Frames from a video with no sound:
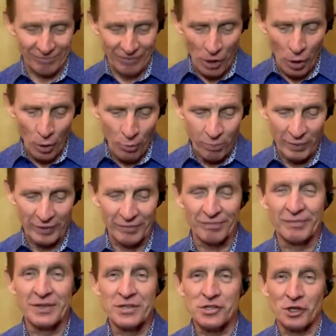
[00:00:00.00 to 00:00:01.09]
hope and
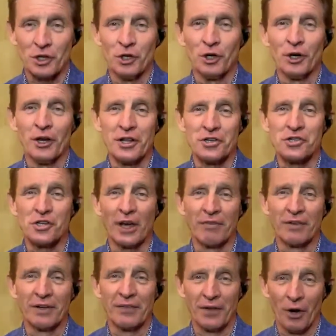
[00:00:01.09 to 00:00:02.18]
security and
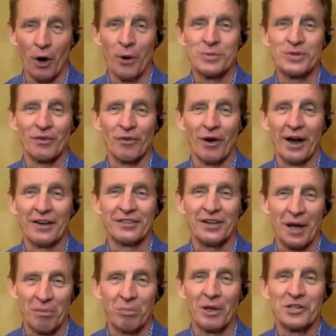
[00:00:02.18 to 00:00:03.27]
safety in the arms of Christ.
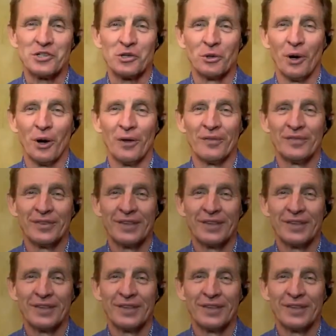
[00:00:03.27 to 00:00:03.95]
God bless you all.